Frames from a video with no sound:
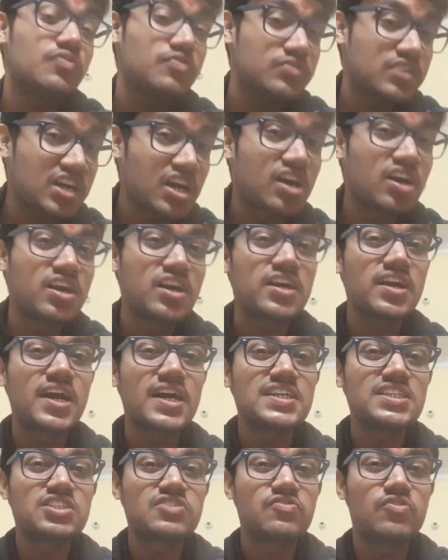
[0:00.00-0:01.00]
dirty
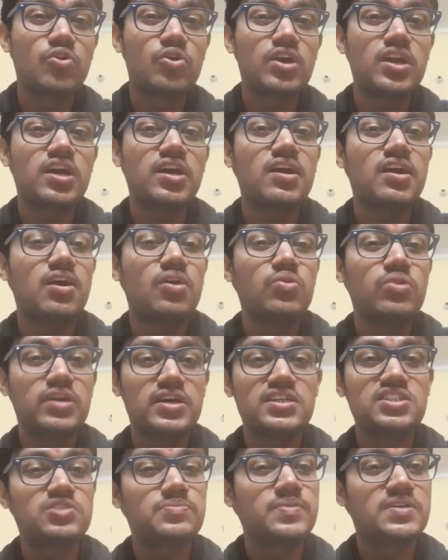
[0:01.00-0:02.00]
ice floating around
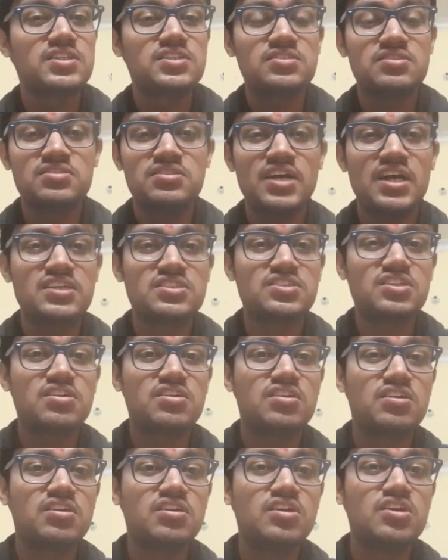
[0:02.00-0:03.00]
in space. That's
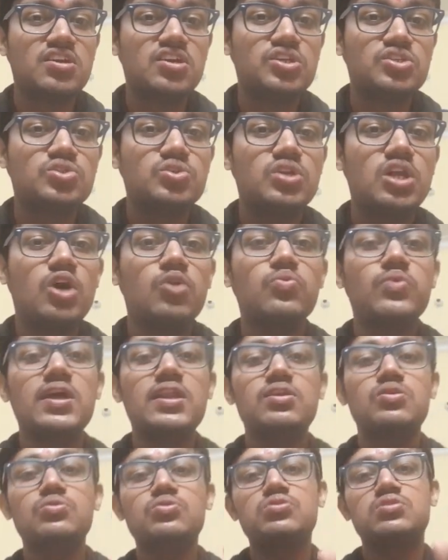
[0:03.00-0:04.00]
it. So now,
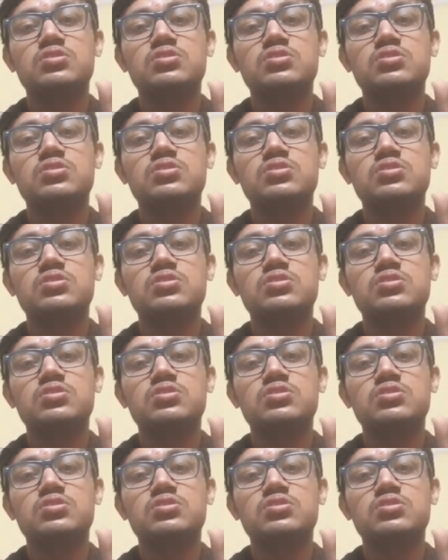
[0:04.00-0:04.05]
when